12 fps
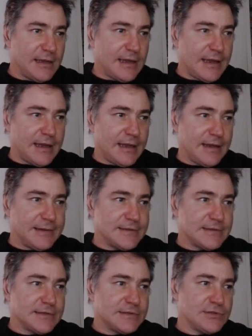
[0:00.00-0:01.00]

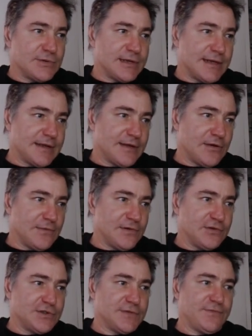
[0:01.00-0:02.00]
and do another
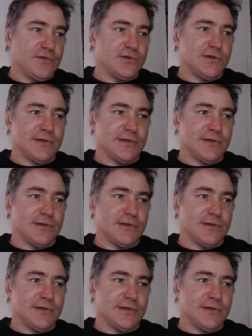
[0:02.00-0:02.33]
convolution filter,